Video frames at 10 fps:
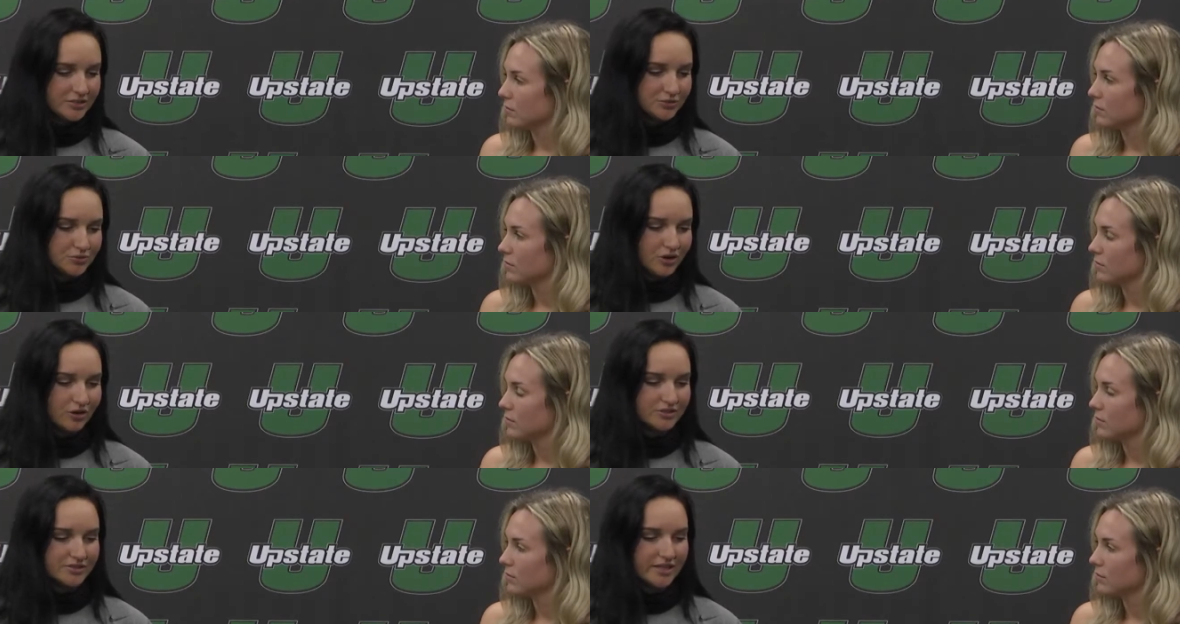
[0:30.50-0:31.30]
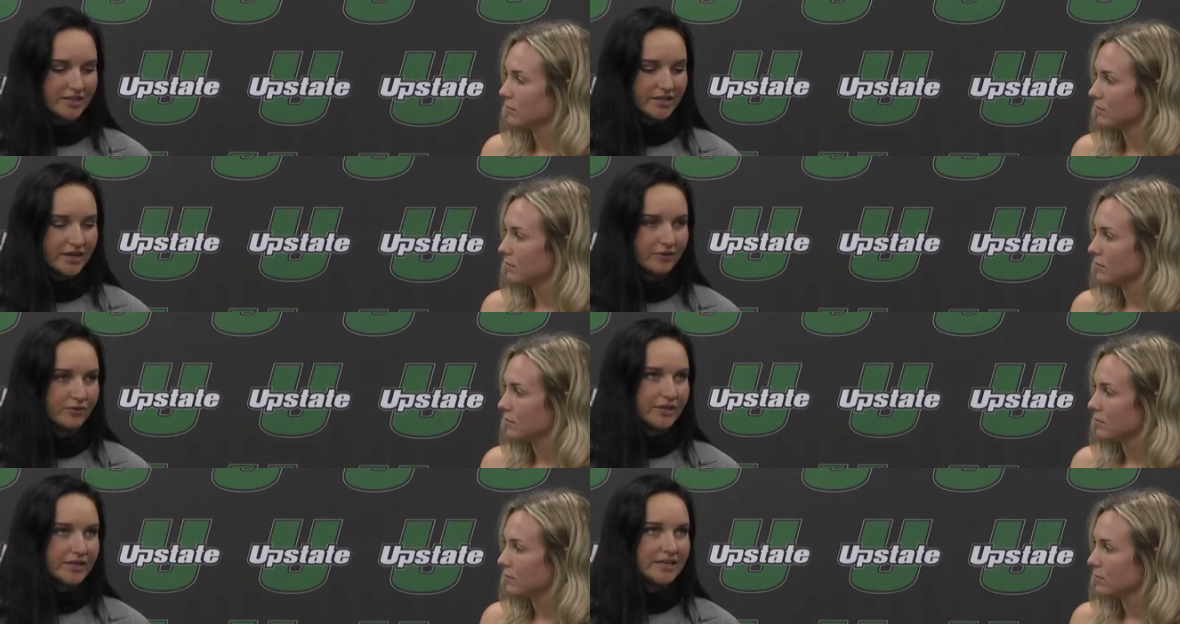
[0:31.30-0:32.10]
Speaker 1: to Charleston and like
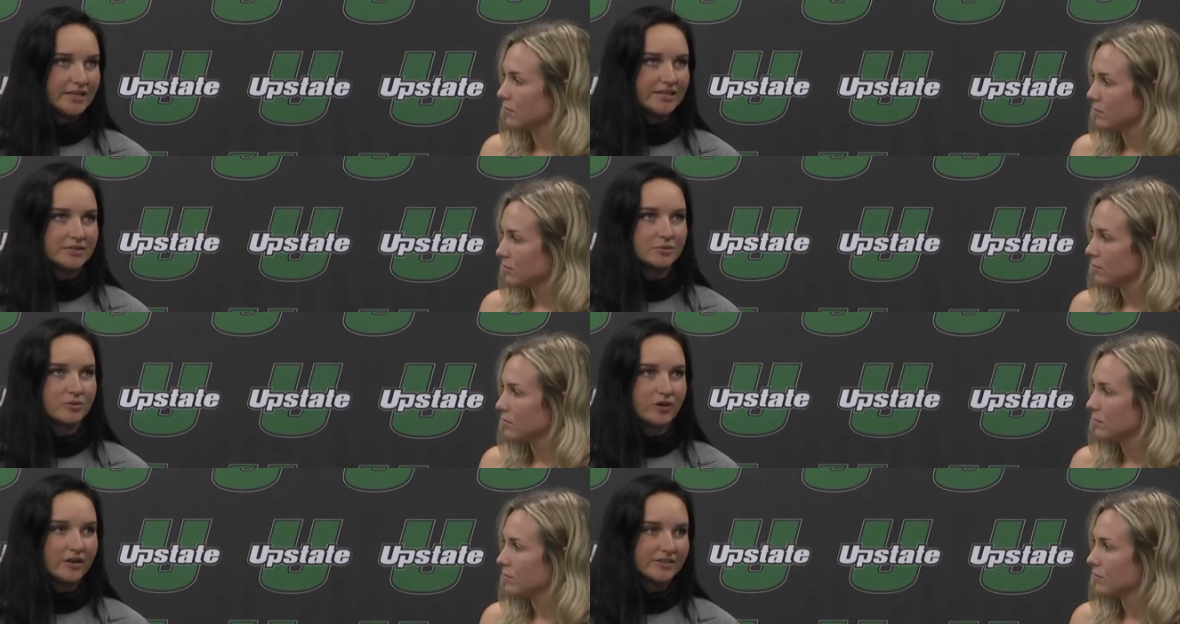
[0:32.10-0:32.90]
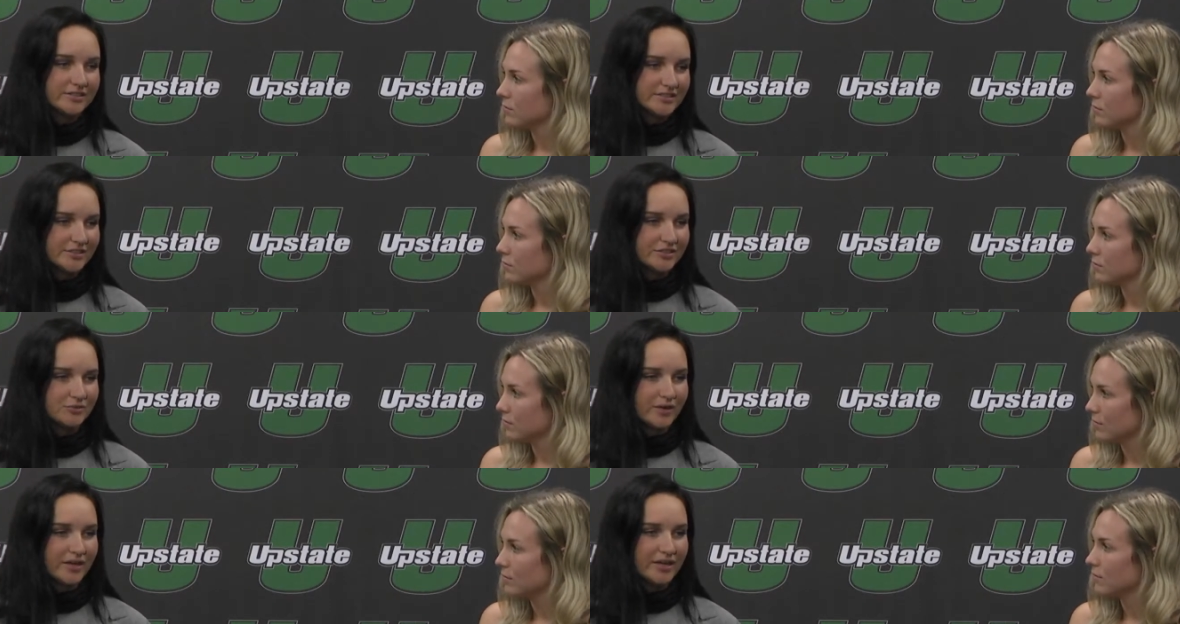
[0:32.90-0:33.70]
really needing to pull out this series
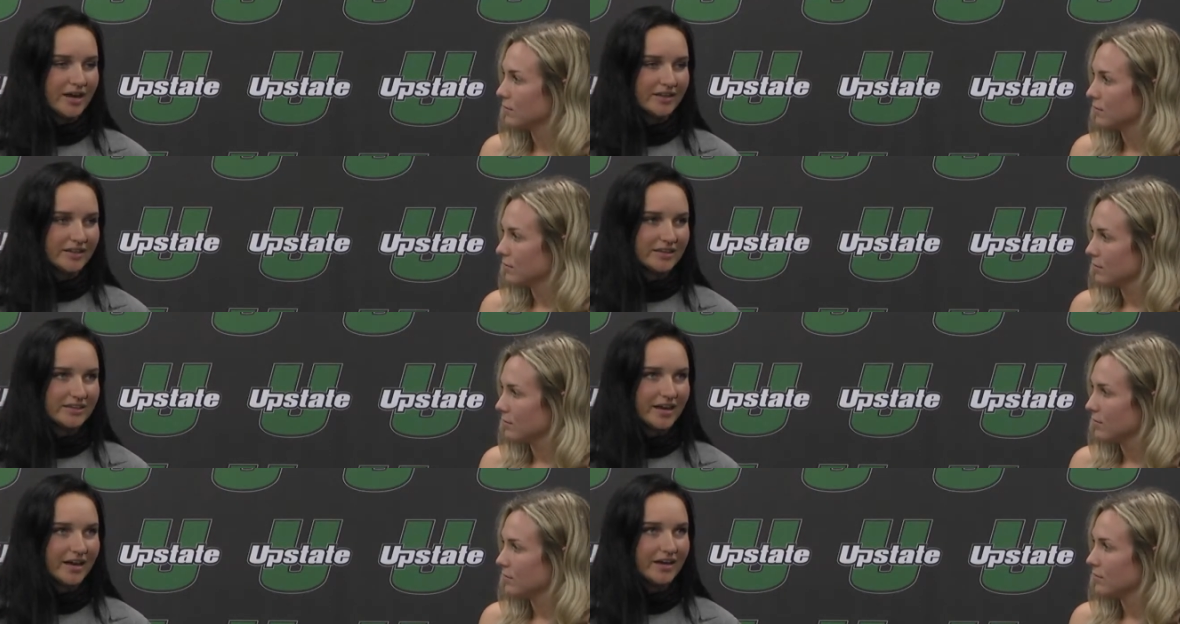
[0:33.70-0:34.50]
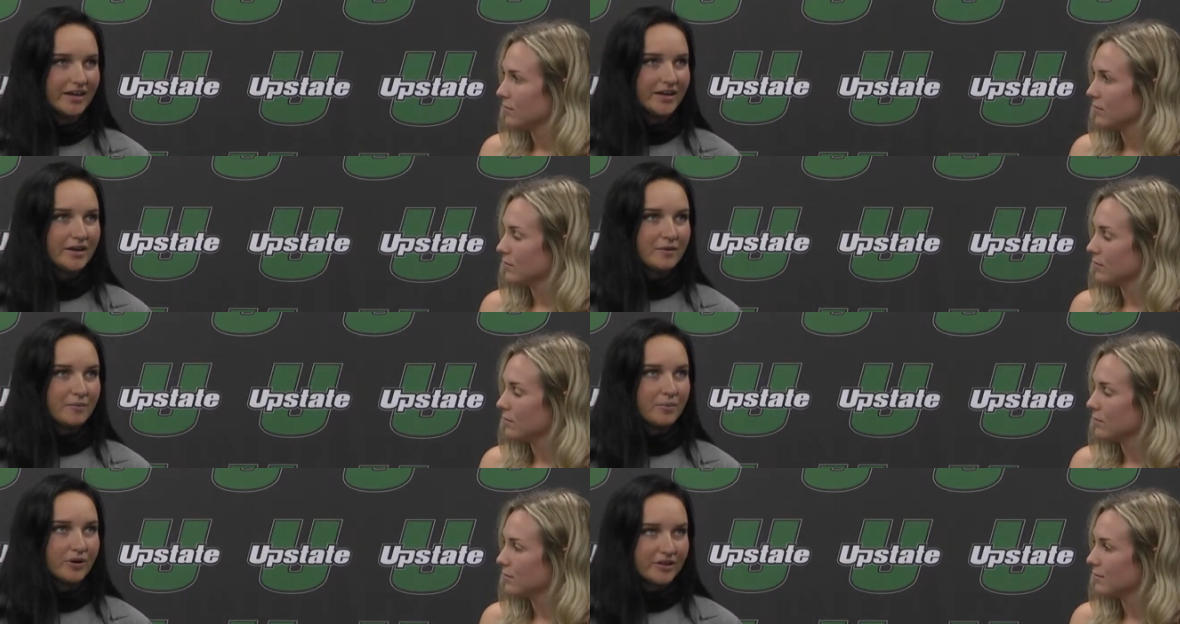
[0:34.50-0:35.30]
win. I think that
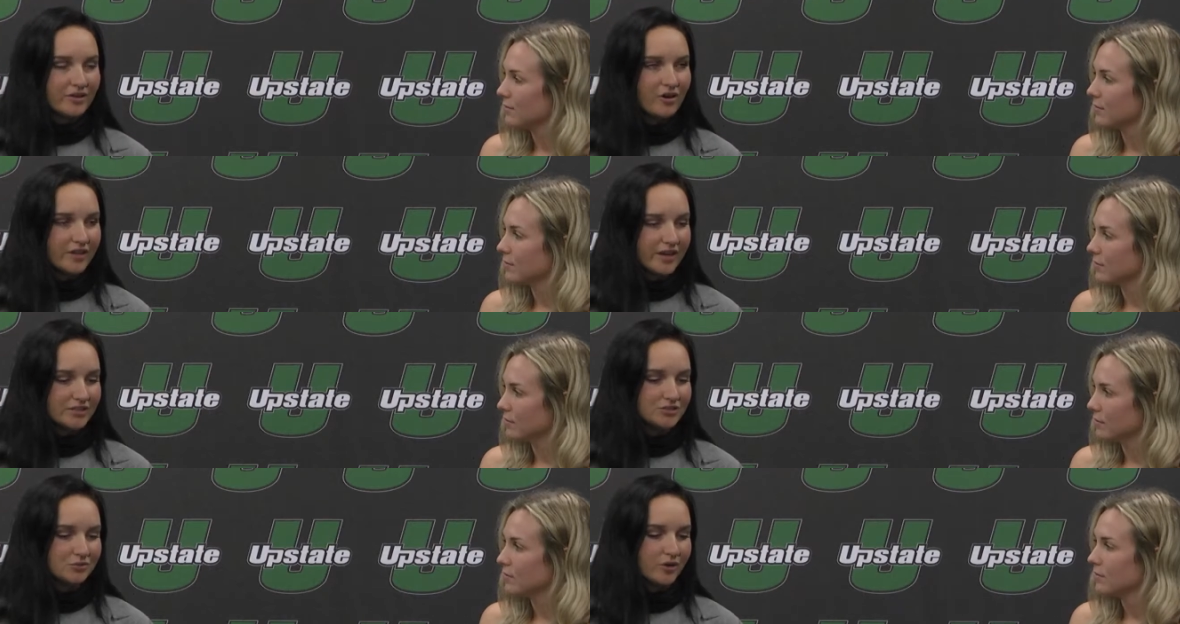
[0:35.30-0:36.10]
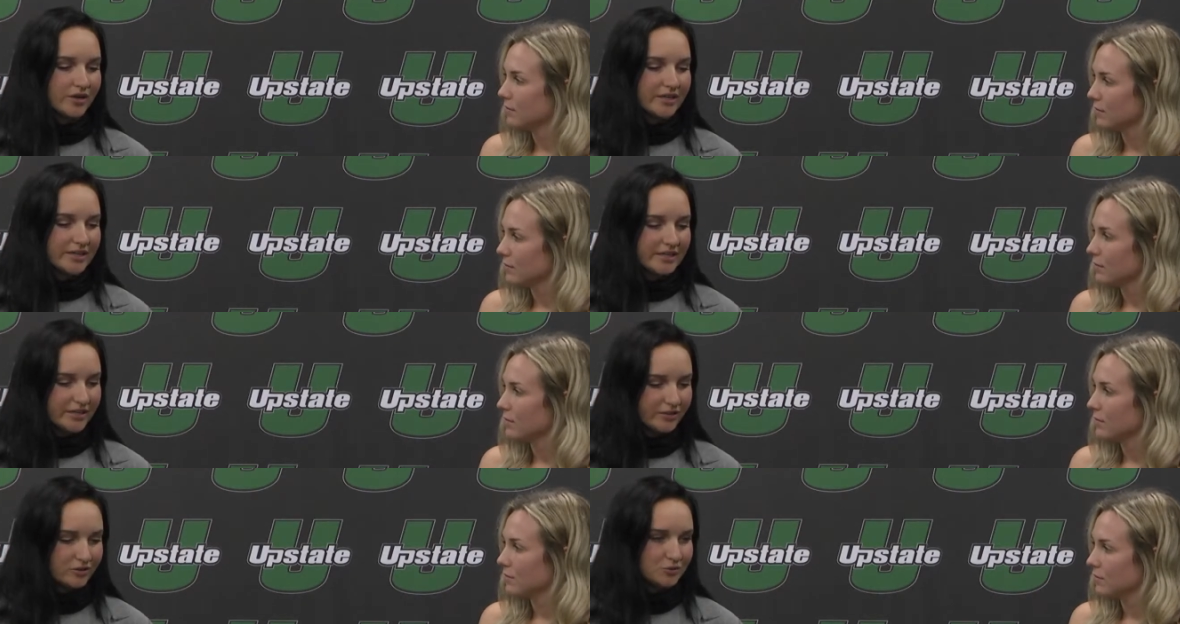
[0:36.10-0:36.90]
putting in all that extra work and
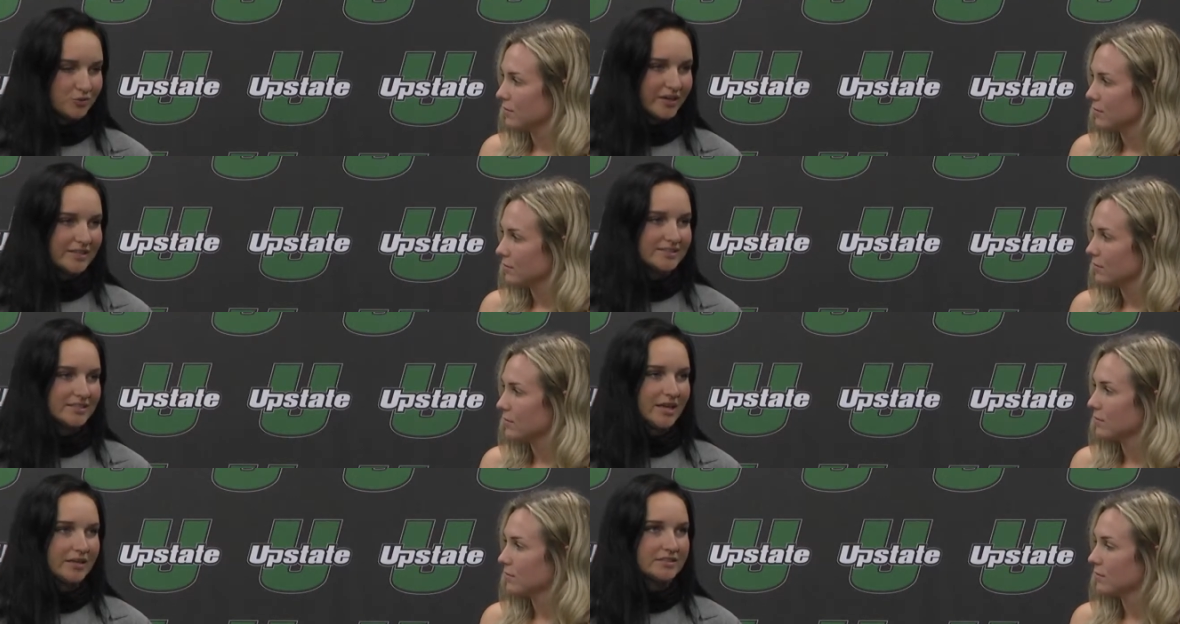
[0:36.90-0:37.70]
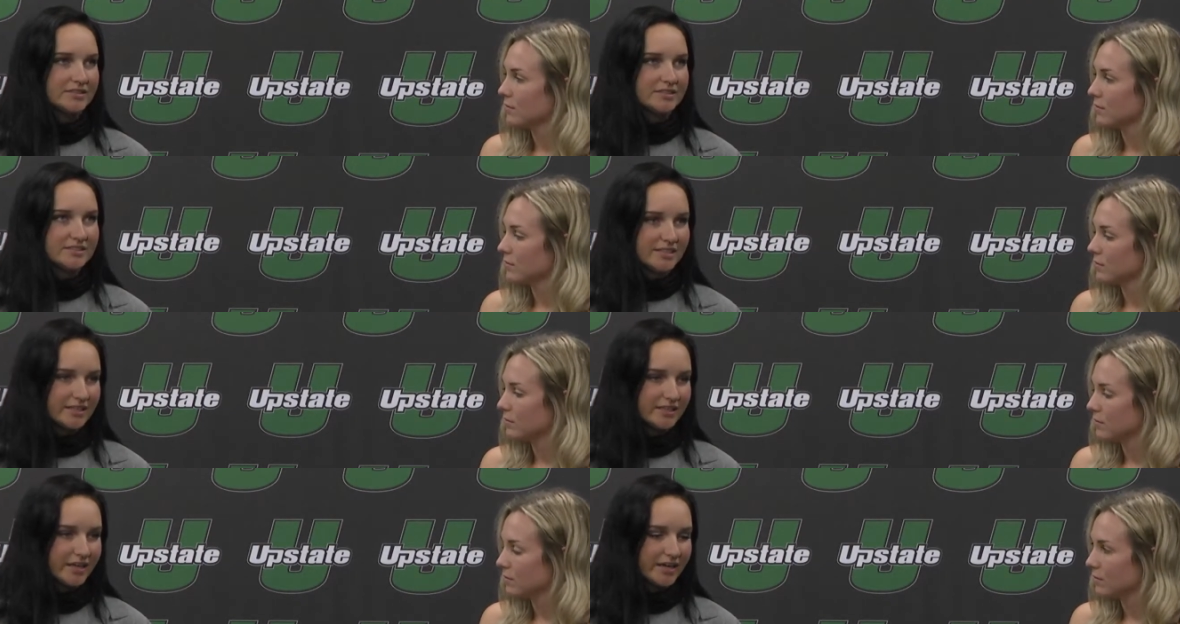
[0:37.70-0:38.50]
getting those wins and like
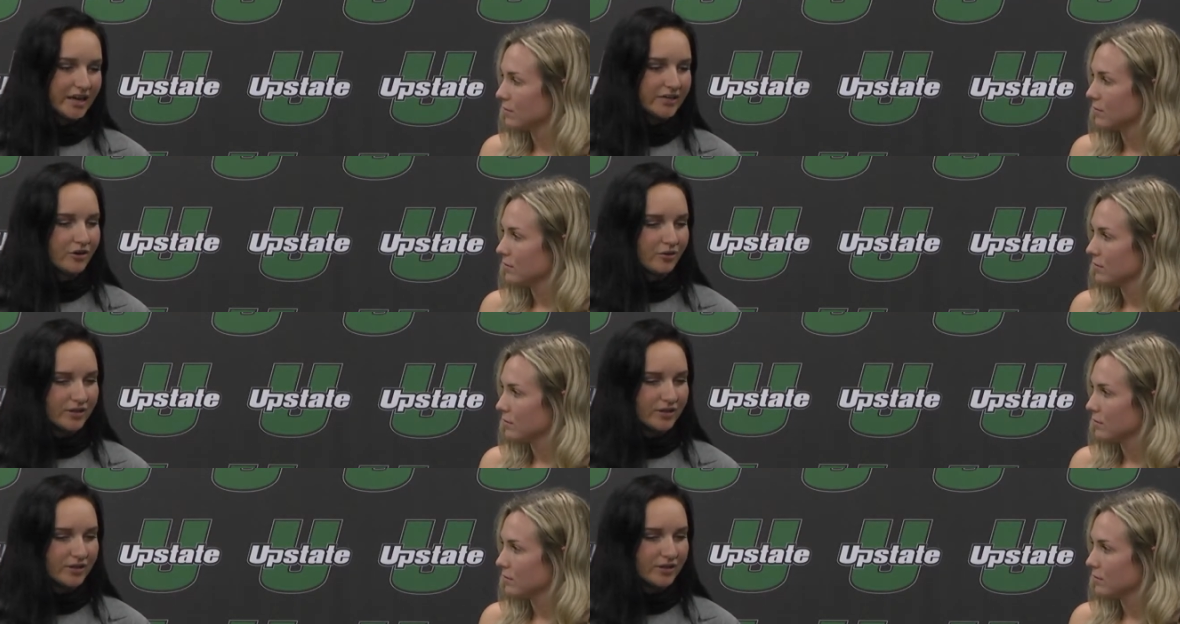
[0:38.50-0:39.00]
succeeding like I know